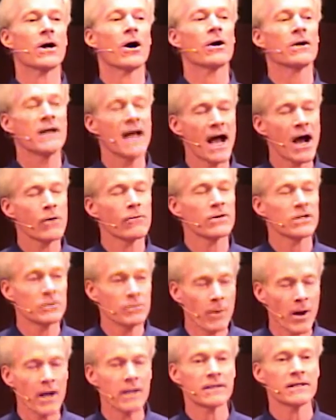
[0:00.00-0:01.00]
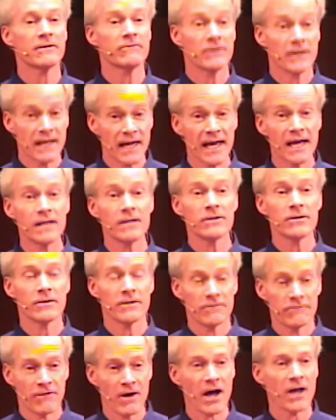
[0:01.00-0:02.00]
are now responsive again to
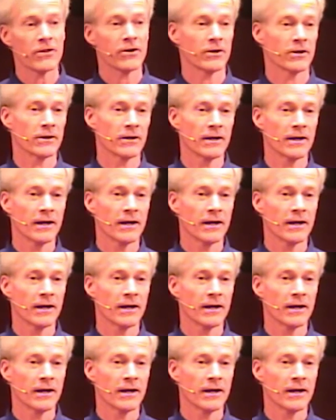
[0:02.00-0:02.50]
the Father.